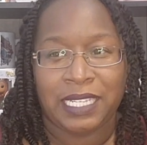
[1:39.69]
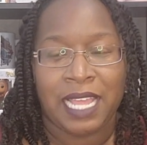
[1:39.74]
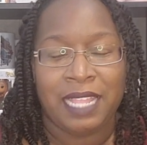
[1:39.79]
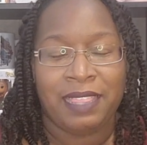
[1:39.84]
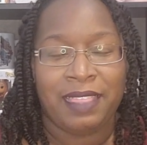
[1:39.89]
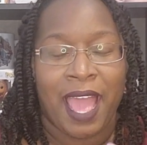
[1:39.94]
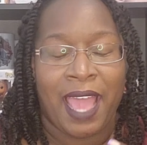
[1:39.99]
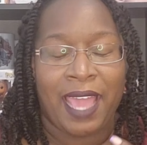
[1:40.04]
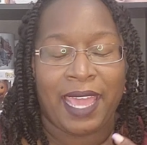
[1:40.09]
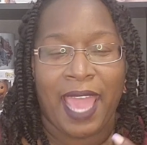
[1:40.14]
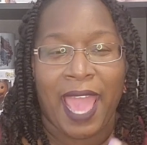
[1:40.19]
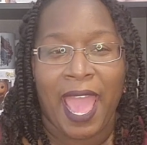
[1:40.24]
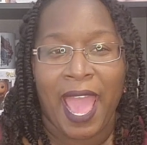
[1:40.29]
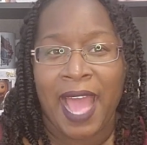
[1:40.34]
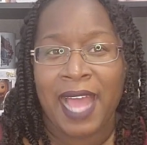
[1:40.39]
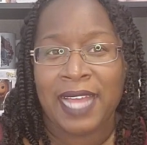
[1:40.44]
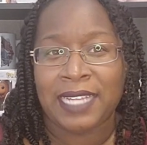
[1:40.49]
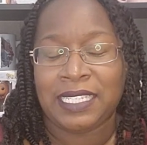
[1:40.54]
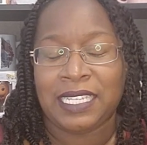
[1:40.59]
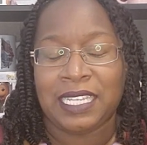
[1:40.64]
and that
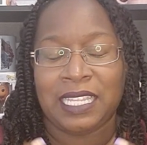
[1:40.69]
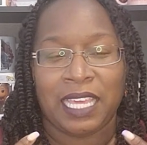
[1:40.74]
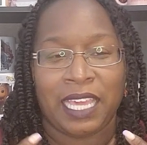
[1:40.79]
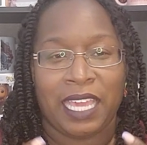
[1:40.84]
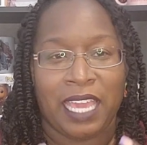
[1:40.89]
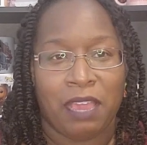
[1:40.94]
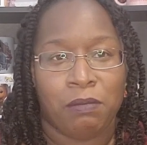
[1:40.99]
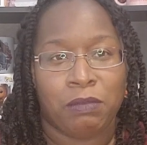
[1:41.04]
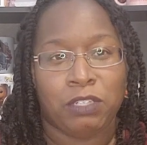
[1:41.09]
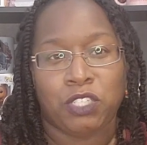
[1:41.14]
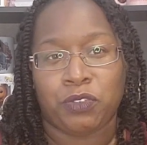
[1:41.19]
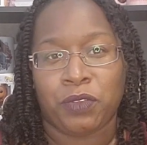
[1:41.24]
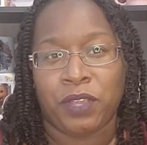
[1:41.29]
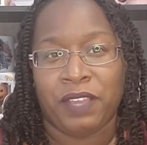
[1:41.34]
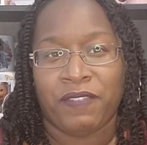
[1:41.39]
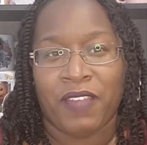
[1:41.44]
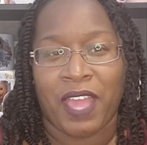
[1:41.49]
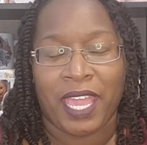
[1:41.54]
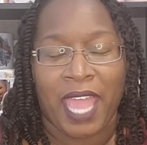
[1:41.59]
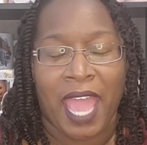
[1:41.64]
cast and the chemistry of that